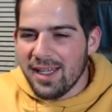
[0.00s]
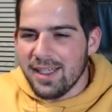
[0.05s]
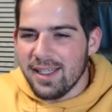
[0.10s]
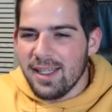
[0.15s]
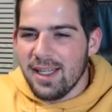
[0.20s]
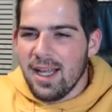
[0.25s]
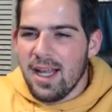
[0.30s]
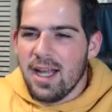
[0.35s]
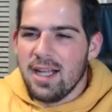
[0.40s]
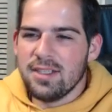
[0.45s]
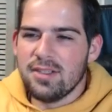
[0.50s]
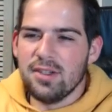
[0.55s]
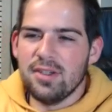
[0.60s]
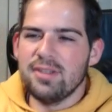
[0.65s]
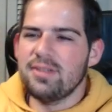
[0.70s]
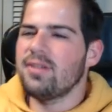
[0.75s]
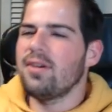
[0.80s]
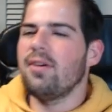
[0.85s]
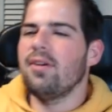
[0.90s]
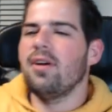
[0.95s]
it. So
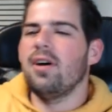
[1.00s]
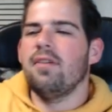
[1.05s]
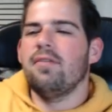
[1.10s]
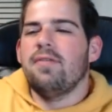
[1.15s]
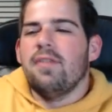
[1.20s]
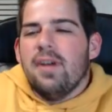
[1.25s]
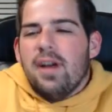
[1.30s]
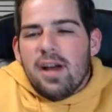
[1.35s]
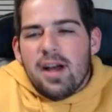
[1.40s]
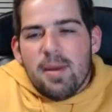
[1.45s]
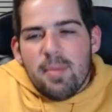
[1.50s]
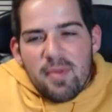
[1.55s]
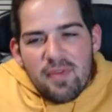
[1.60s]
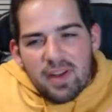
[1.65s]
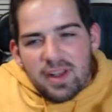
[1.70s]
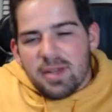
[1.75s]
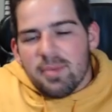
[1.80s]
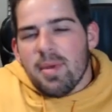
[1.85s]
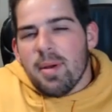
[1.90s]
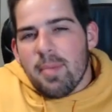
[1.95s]
to start off, if
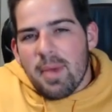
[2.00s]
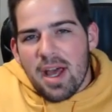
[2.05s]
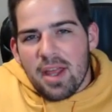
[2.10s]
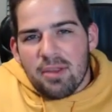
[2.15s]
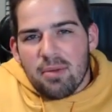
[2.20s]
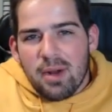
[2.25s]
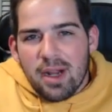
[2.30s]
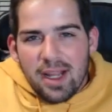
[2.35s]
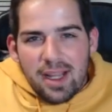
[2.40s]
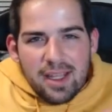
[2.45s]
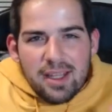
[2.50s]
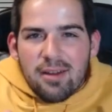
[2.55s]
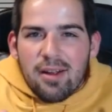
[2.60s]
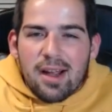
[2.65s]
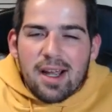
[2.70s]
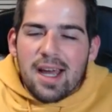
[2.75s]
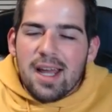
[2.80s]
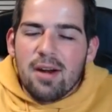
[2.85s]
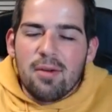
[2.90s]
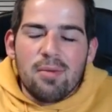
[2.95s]
I did my math right,
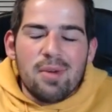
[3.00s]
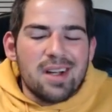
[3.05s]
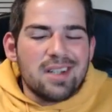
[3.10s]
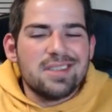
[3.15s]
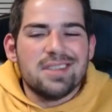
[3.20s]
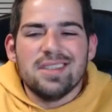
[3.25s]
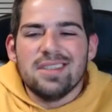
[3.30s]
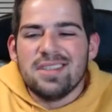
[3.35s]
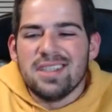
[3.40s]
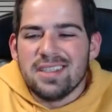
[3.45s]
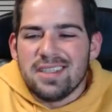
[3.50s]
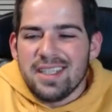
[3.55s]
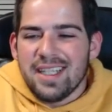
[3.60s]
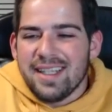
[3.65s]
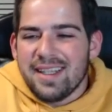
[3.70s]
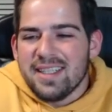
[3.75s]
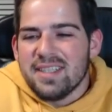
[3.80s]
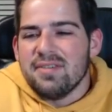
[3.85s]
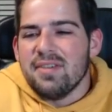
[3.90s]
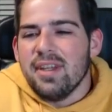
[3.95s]
I kind of rushed this just to
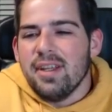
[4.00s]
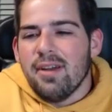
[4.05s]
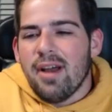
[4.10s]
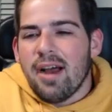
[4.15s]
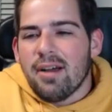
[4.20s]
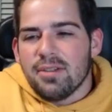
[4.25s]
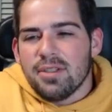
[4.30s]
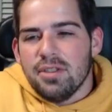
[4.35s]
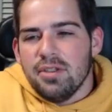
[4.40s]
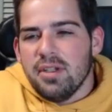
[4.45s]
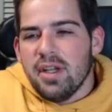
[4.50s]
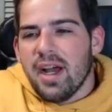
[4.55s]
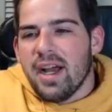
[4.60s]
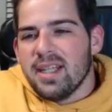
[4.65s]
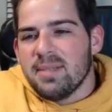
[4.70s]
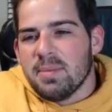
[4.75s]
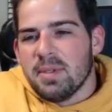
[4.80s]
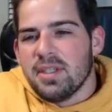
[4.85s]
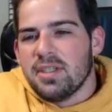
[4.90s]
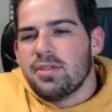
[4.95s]
get this video out to you
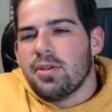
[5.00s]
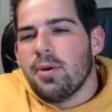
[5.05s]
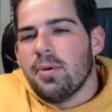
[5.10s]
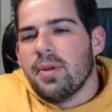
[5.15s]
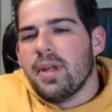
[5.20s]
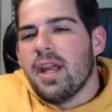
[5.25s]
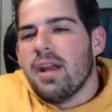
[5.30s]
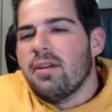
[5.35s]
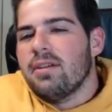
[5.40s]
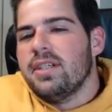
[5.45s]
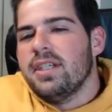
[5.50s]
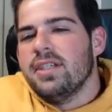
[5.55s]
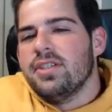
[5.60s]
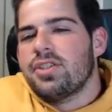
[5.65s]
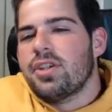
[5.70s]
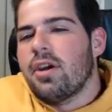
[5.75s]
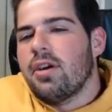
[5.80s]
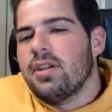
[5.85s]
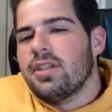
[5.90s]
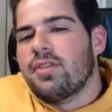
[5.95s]
guys, but the total guaranteed
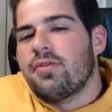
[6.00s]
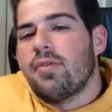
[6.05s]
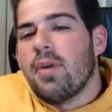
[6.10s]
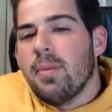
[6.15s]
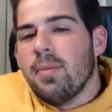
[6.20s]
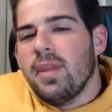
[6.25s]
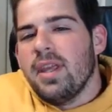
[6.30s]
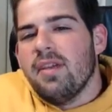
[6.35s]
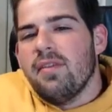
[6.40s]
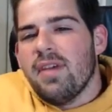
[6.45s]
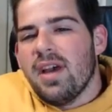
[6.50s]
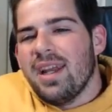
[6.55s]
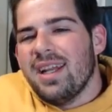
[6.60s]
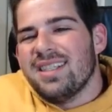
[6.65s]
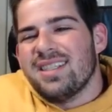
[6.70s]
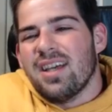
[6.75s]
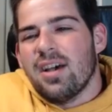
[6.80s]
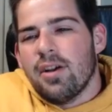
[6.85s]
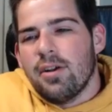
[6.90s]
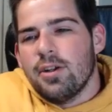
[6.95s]
shards from the event
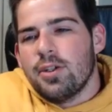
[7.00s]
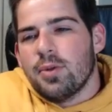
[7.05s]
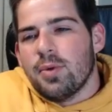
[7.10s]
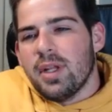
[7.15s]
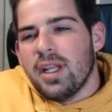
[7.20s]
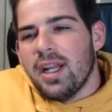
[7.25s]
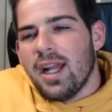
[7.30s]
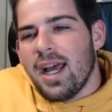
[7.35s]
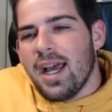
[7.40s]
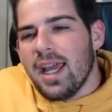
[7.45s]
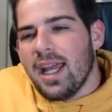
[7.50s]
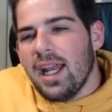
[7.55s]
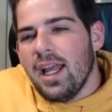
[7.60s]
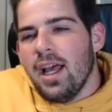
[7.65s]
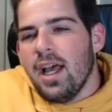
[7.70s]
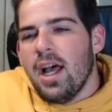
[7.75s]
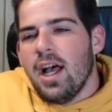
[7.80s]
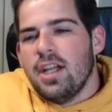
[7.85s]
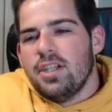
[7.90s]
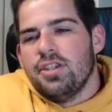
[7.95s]
is 129.
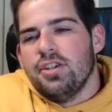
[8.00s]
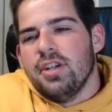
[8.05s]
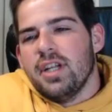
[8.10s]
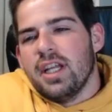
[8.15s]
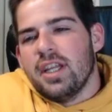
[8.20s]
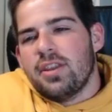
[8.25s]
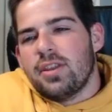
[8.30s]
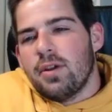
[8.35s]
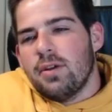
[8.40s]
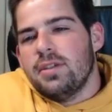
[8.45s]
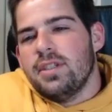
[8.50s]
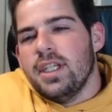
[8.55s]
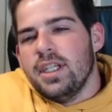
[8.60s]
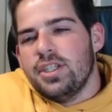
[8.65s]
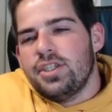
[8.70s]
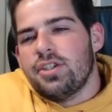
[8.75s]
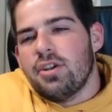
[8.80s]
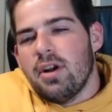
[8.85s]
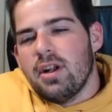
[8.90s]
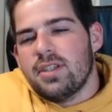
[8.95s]
So you're going to get 13
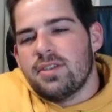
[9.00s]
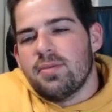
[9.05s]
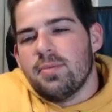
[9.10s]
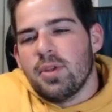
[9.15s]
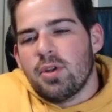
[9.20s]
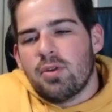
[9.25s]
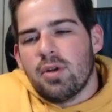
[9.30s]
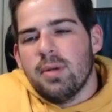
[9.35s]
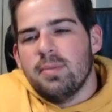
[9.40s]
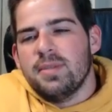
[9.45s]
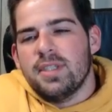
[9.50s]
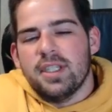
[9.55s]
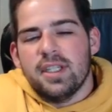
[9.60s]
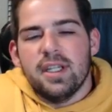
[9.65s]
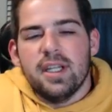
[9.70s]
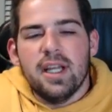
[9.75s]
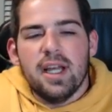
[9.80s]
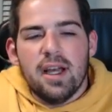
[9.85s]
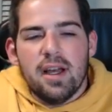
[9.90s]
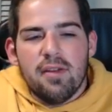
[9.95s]
shards from the Crimson